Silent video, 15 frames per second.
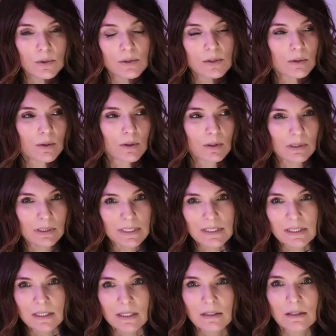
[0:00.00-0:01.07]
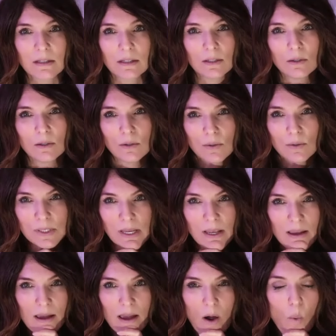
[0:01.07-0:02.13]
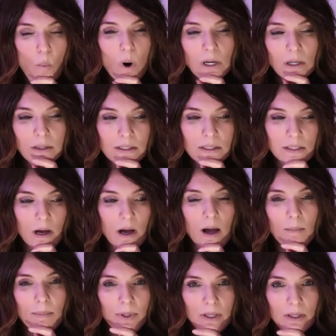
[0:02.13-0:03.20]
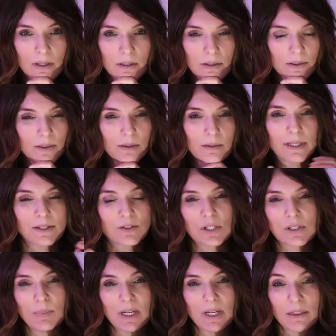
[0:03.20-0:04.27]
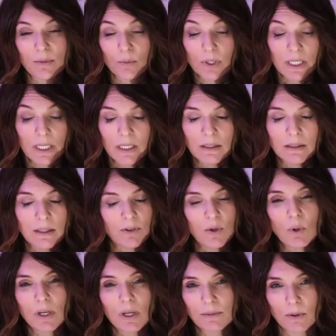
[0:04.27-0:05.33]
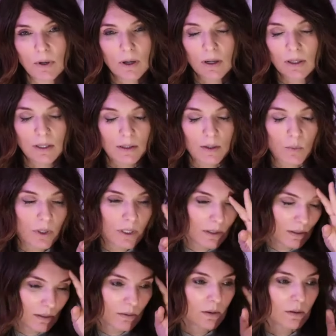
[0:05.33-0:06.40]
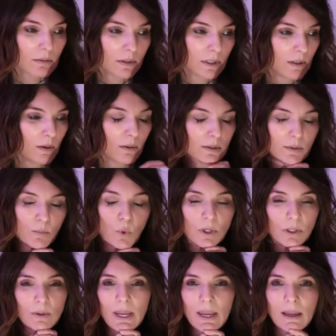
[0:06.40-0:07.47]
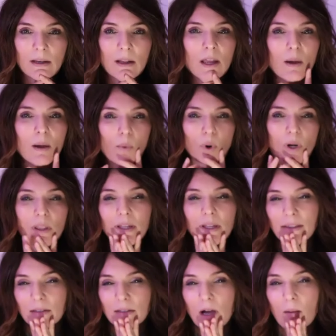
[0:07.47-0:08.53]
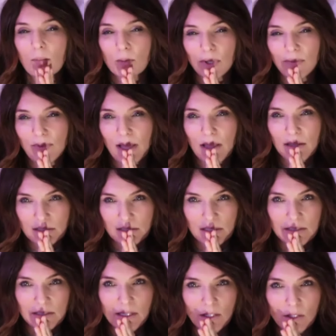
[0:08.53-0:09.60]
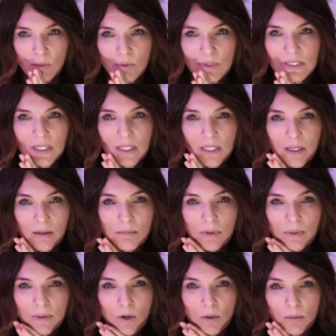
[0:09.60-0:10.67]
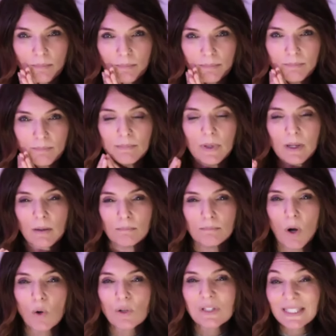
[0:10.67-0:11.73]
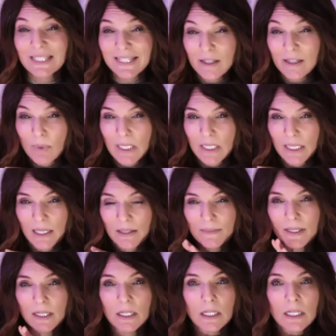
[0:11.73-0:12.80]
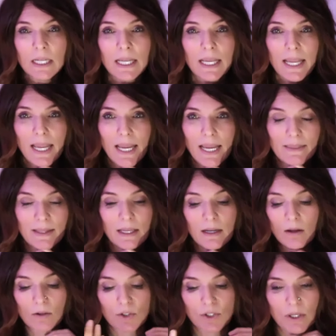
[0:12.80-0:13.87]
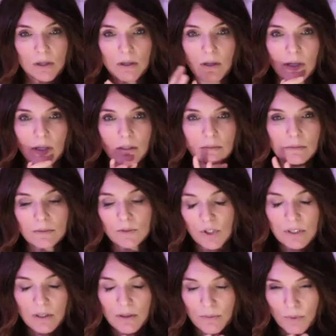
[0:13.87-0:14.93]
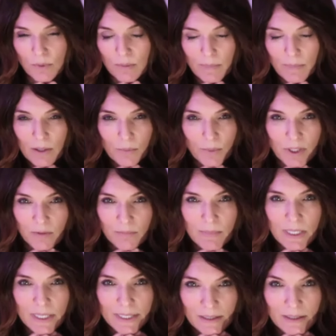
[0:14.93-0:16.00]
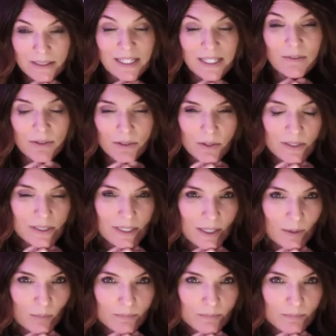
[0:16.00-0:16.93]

or listening to the news, what are the top let's just pick three if you want to throw out another one or you know some more you can but what are like the top three fallacies that you see are m- mostly committed out there and then i'll share uh, just a three about three of mine see if they're the same